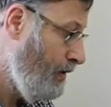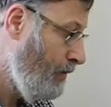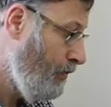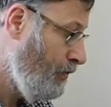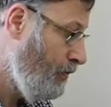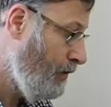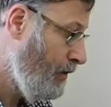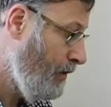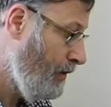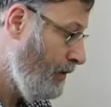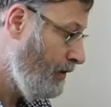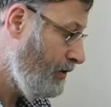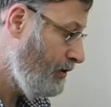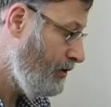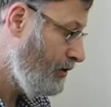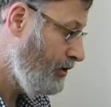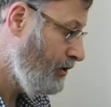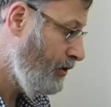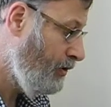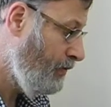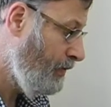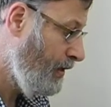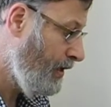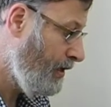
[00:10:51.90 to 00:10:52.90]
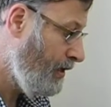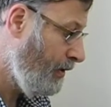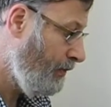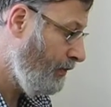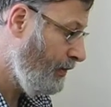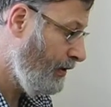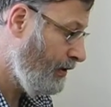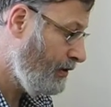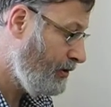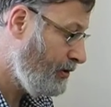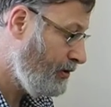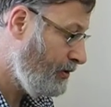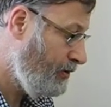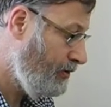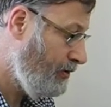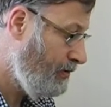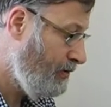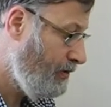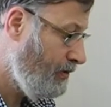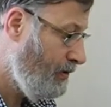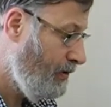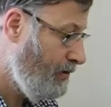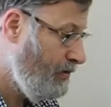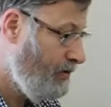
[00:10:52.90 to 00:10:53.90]
But 2 megapixel
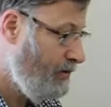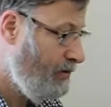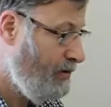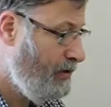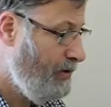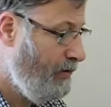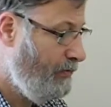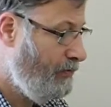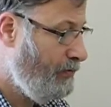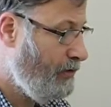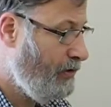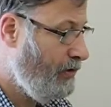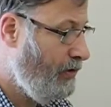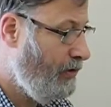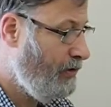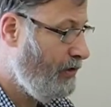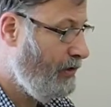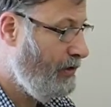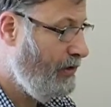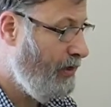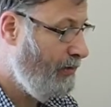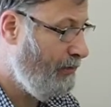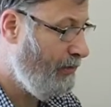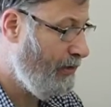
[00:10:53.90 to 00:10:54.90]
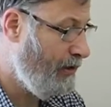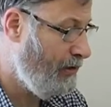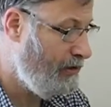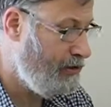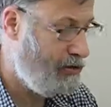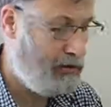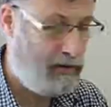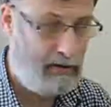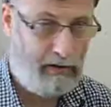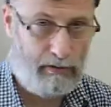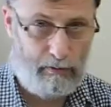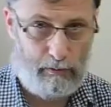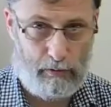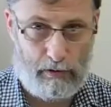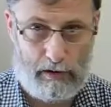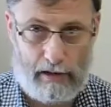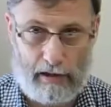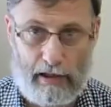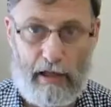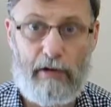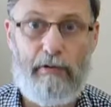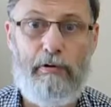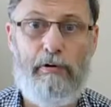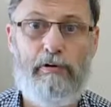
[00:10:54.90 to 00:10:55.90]
different on an image will
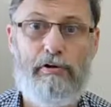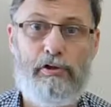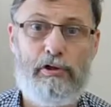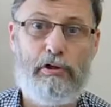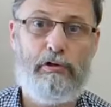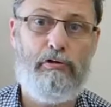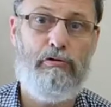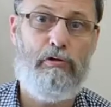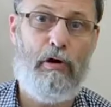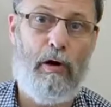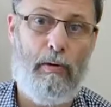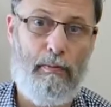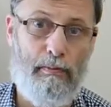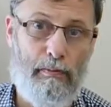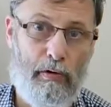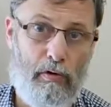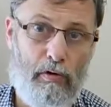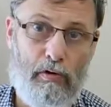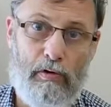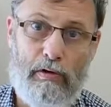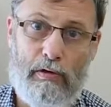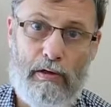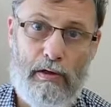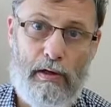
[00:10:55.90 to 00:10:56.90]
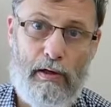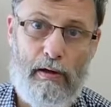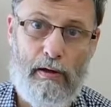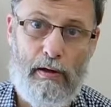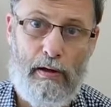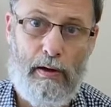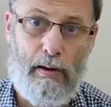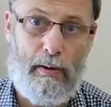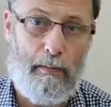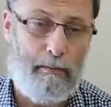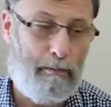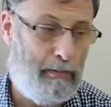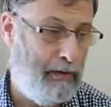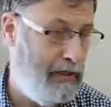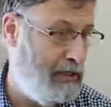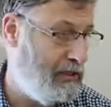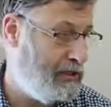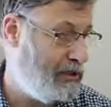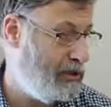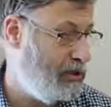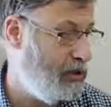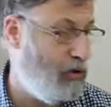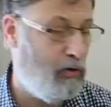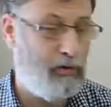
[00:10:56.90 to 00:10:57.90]
allow you to crop more, but
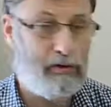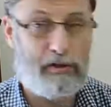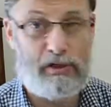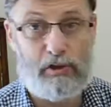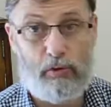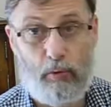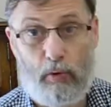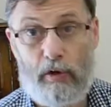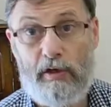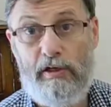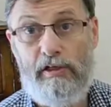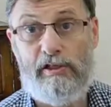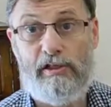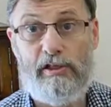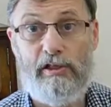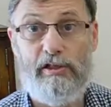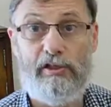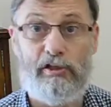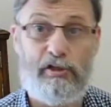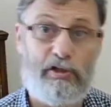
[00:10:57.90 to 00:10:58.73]
it's not twice as